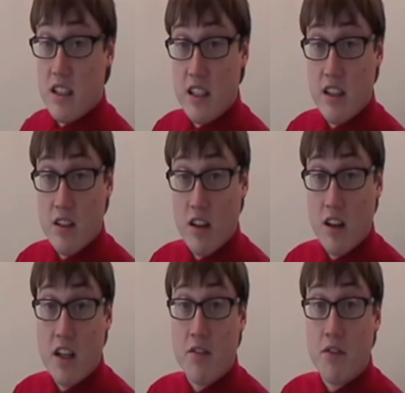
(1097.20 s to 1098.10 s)
Keir
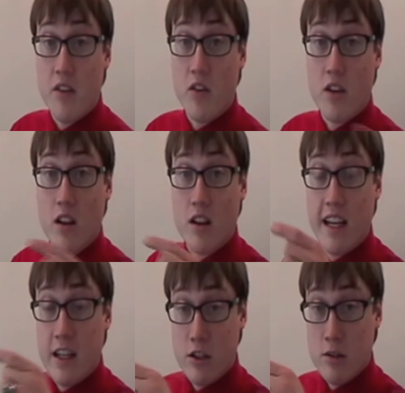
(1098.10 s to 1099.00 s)
Hardie favored the
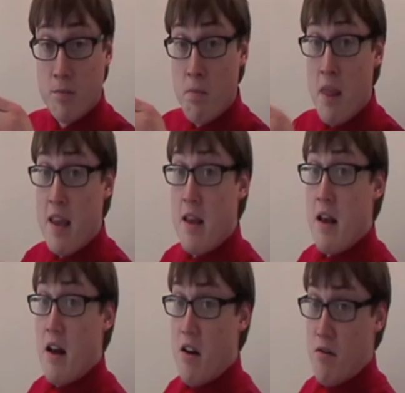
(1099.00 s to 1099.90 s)
latter
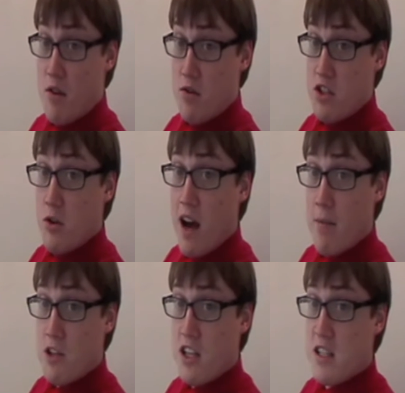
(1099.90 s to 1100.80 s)
of those two
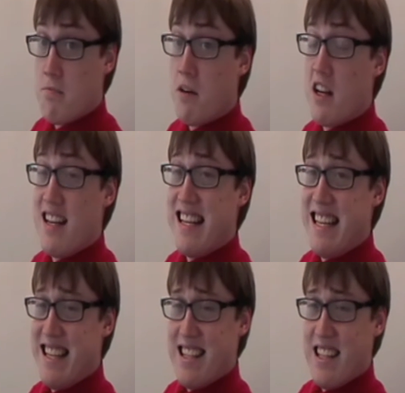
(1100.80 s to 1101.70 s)
options, but
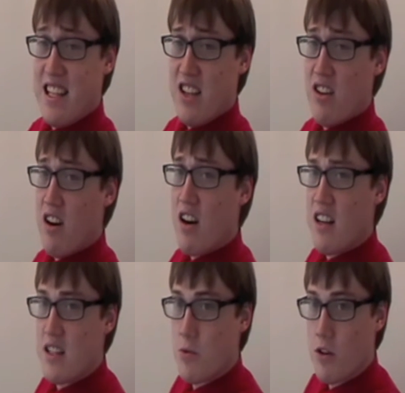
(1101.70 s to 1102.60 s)
in Keir
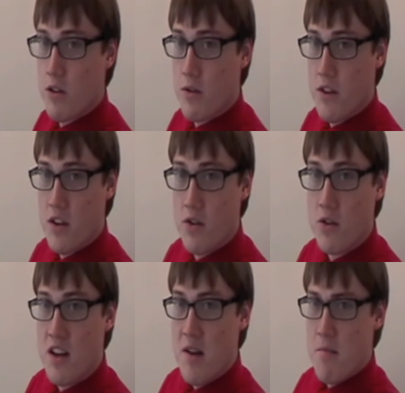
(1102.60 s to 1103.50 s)
Hardie's
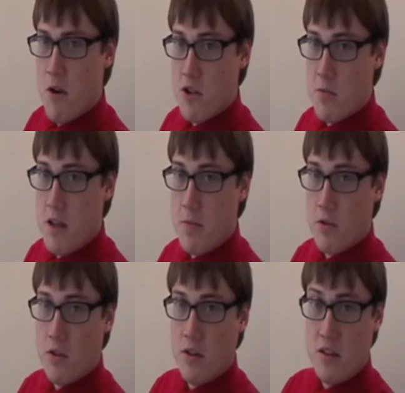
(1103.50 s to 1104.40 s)
worldview, most
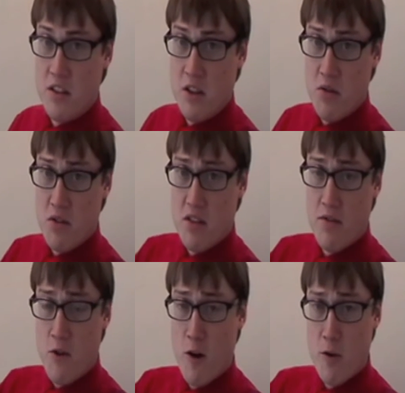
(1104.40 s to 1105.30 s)
people chose the
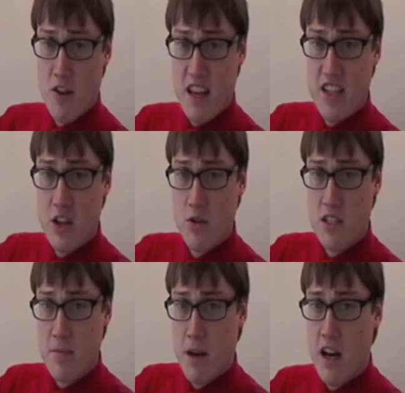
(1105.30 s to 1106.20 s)
former. They chose
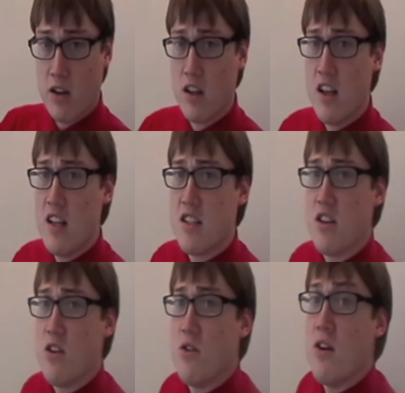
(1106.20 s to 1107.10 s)
the bottle.
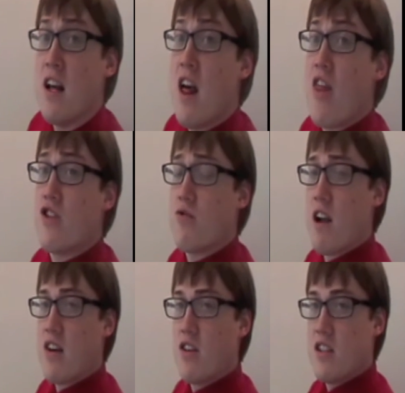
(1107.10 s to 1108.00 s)
So there's
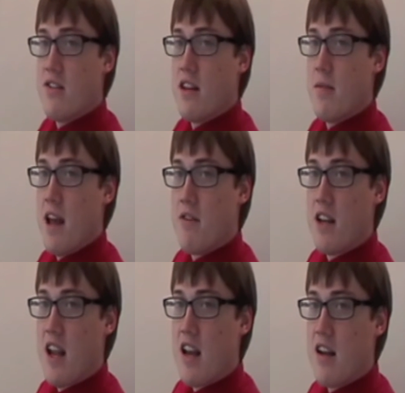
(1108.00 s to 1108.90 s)
records of him
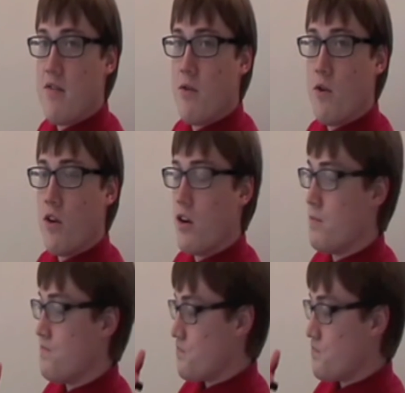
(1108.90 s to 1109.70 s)
advocating for